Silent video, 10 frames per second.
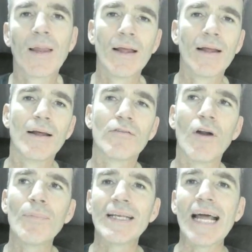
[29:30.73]
From the
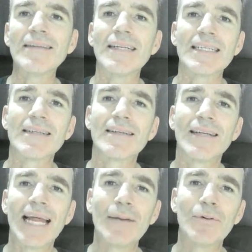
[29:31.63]
desert, it
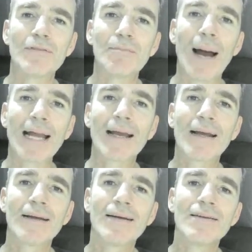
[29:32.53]
was back
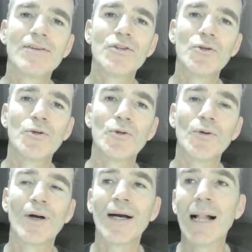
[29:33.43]
to
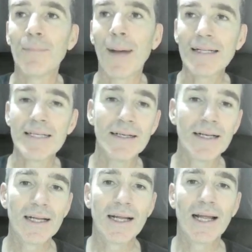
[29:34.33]
Almaty,
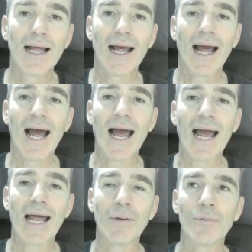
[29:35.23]

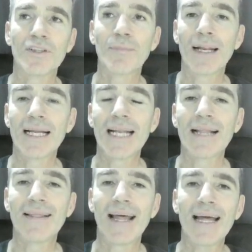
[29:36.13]
and we spent a night
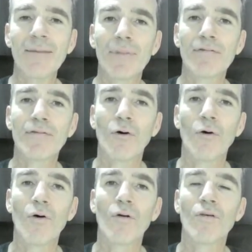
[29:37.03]
there before
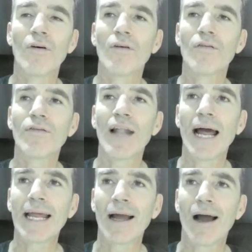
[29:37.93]
flying
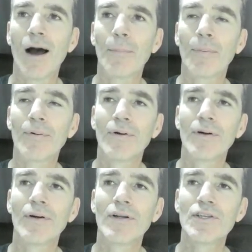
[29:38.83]
up
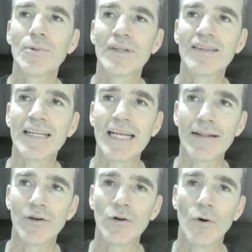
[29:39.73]
to a city in the
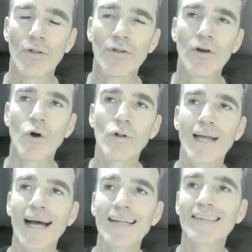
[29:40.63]
north called
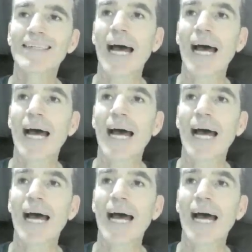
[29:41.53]
Astana.